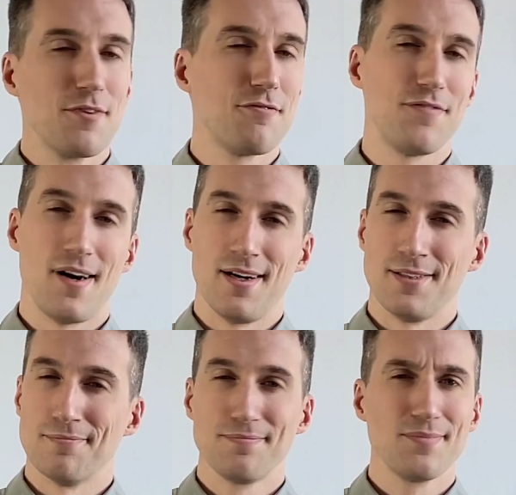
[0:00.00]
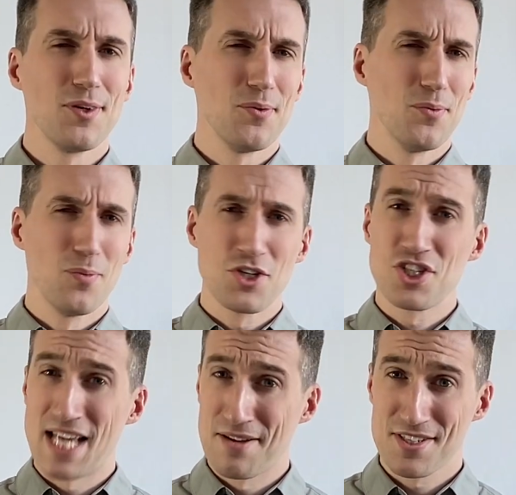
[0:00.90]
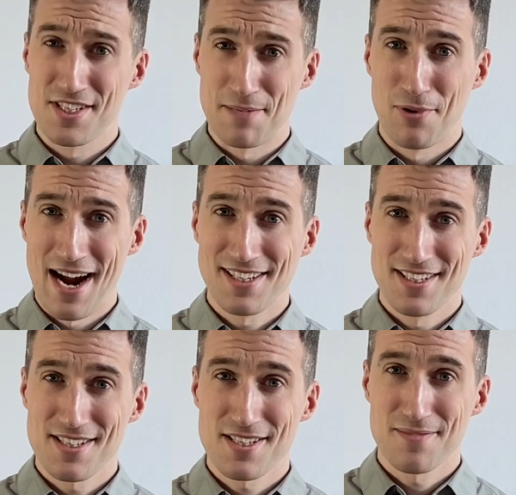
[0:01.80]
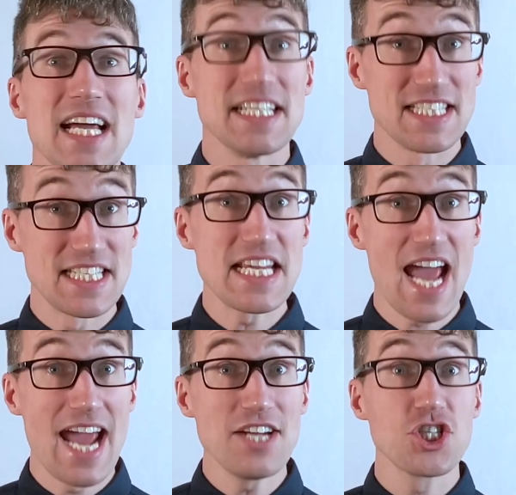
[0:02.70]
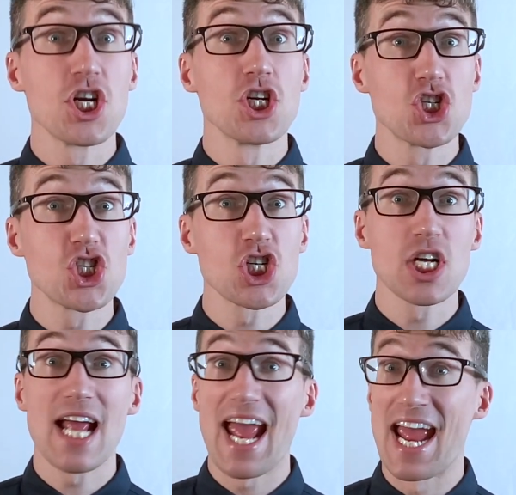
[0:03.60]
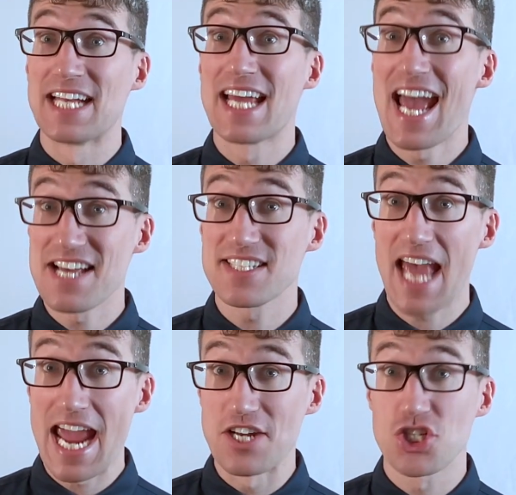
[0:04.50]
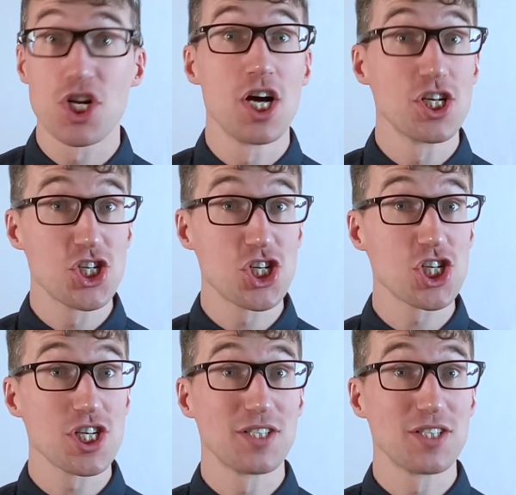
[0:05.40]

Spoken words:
Fine. Which sounds does it practice? ZH, zh, and SH, sh.